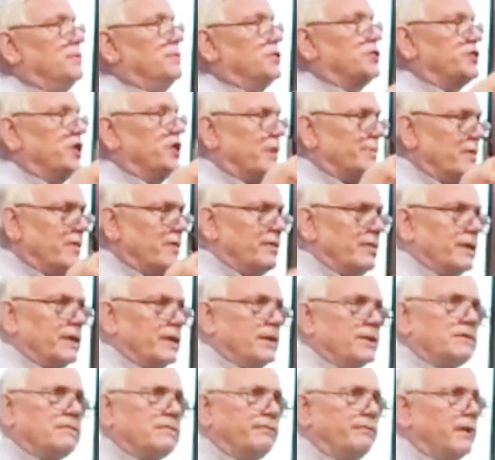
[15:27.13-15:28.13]
Some of it
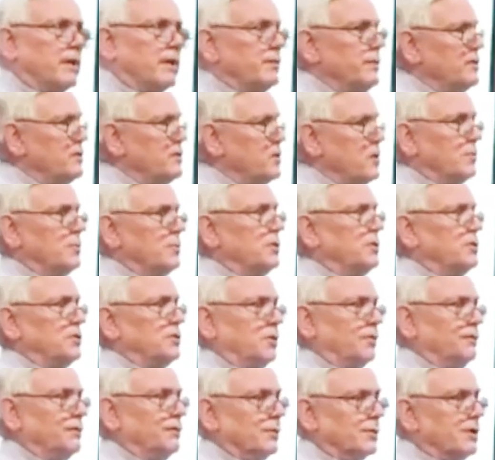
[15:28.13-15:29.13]
is very similar
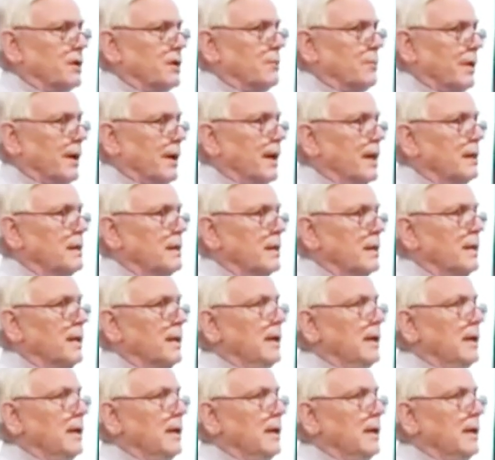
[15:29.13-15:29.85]
to Feuerbach,